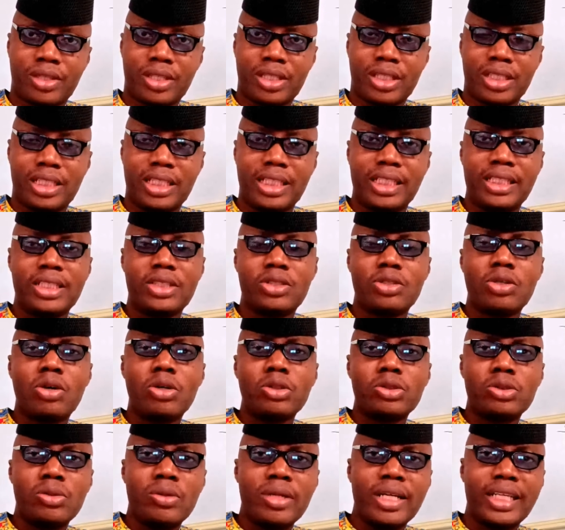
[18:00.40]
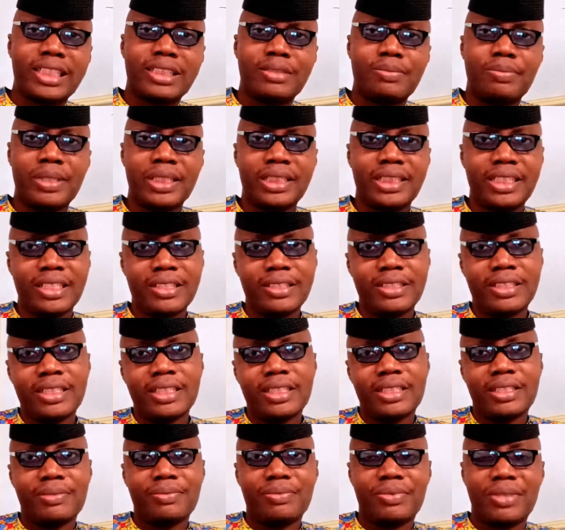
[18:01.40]
it is also expected
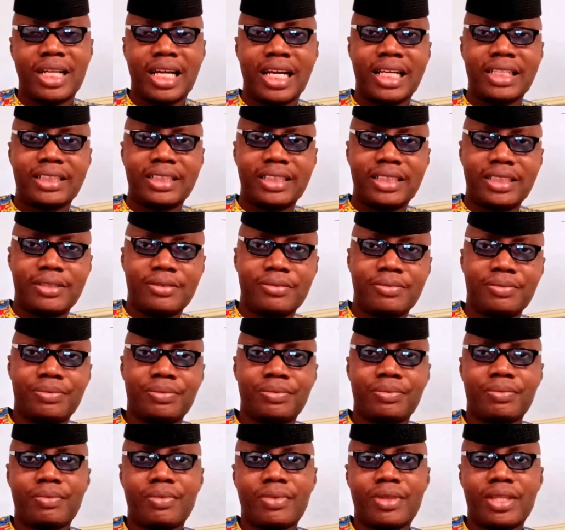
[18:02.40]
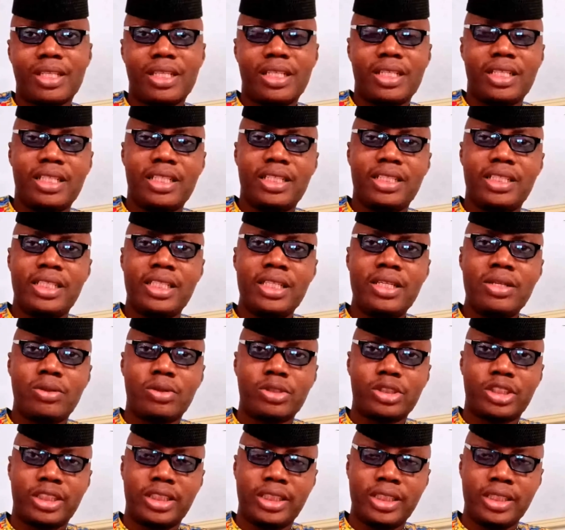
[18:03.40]
that he or
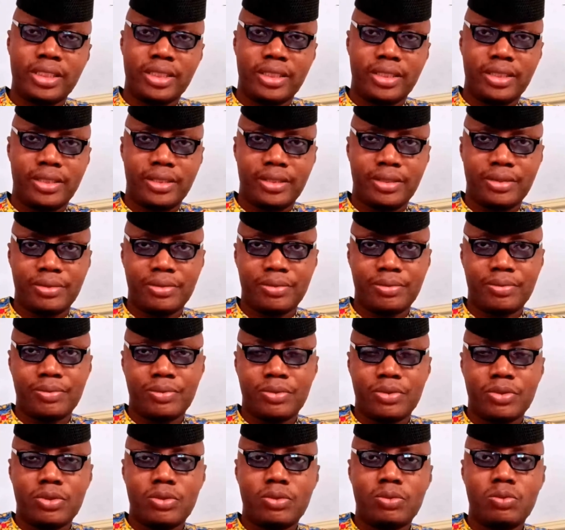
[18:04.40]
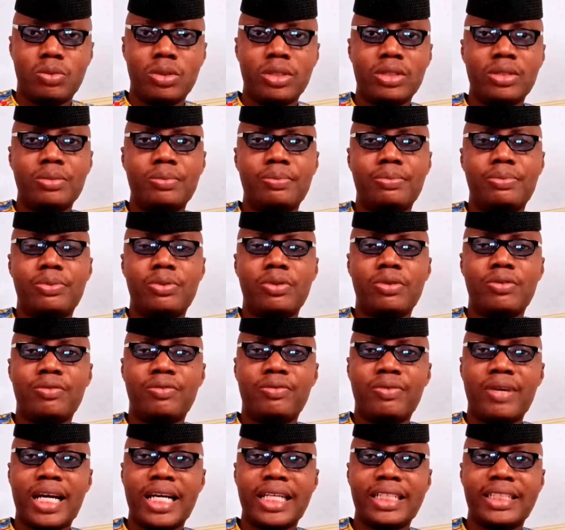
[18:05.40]
she will
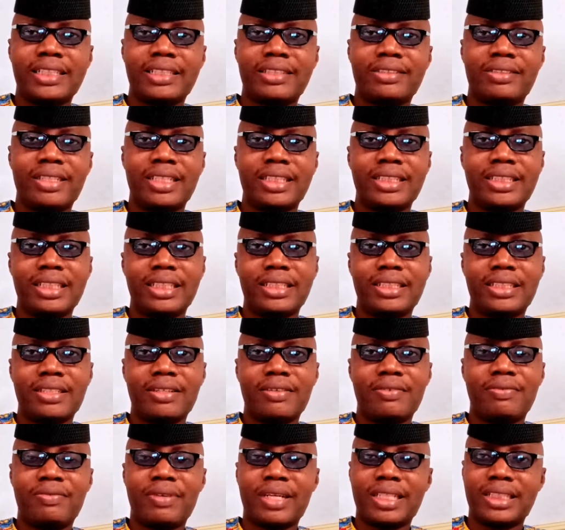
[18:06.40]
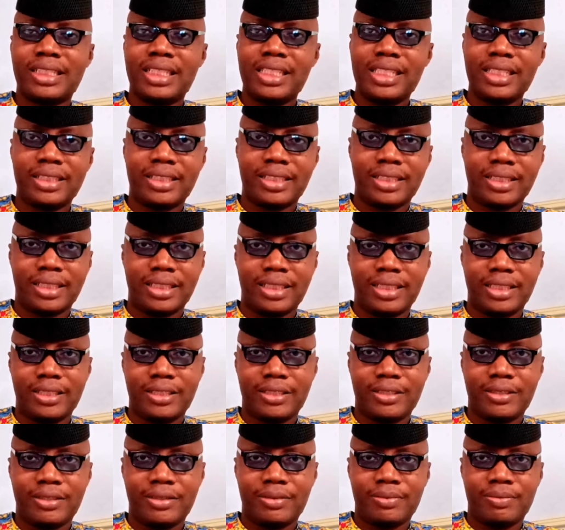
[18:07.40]
provide credit facility
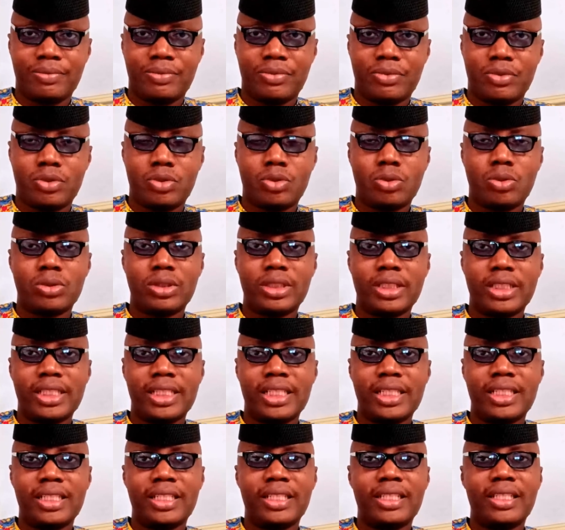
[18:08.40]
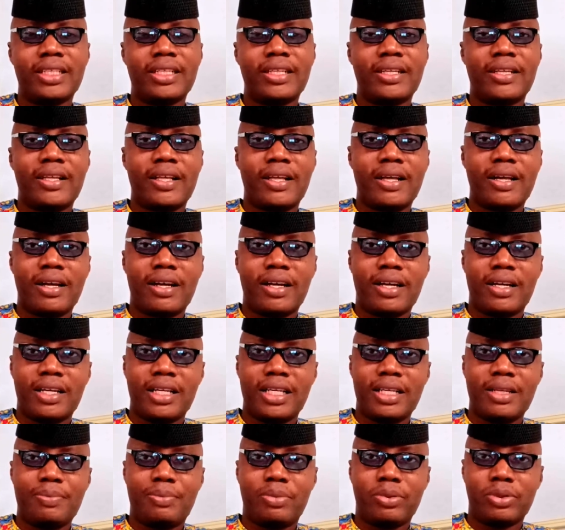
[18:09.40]
to the
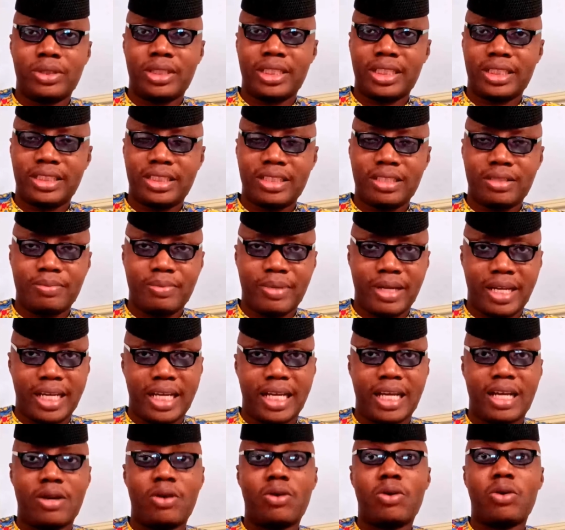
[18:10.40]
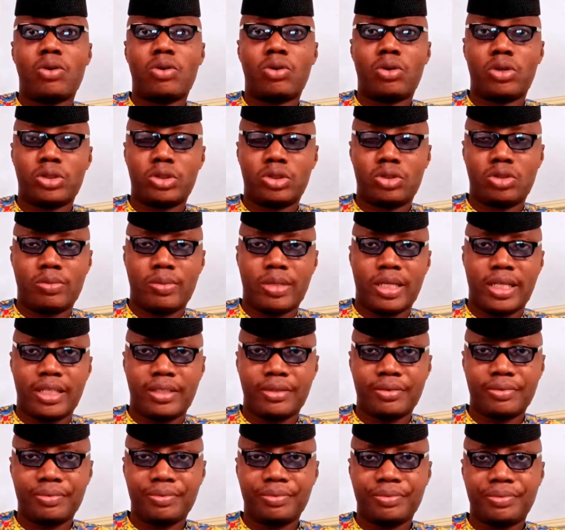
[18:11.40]
potential buyer or customer,
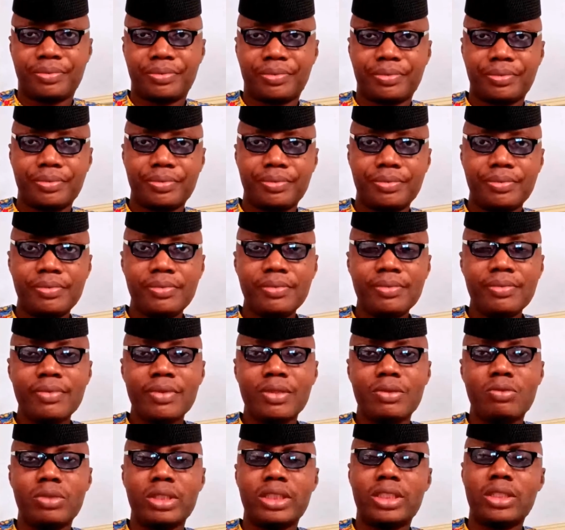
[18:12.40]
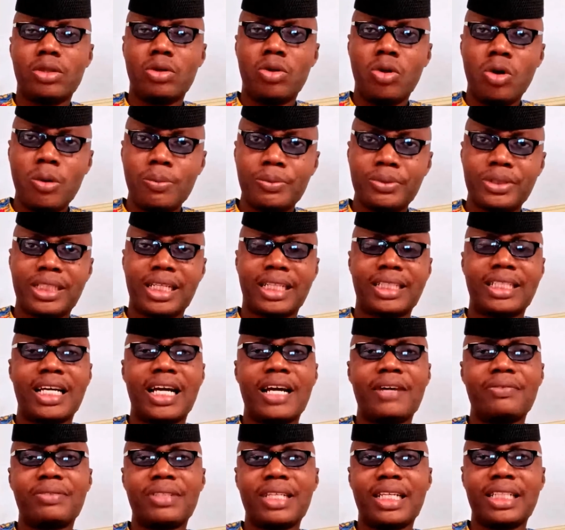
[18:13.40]
with the hopes that
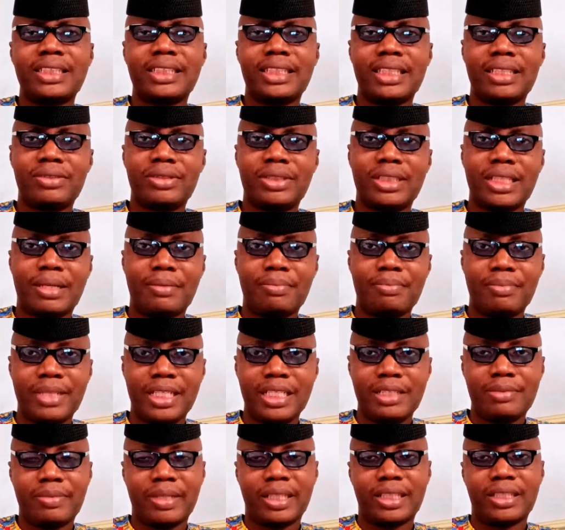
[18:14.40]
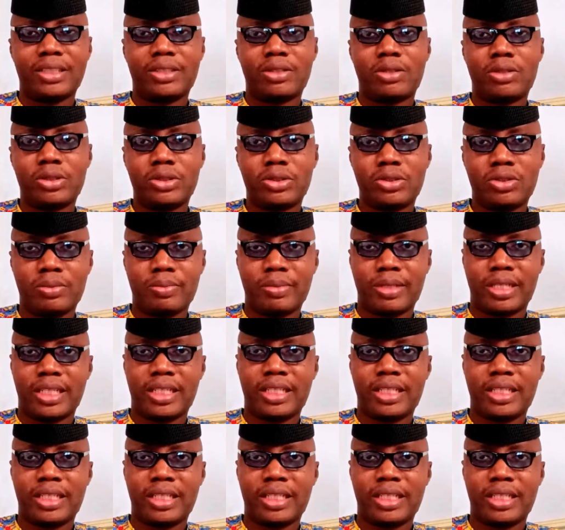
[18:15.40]
after sales are made by the customer,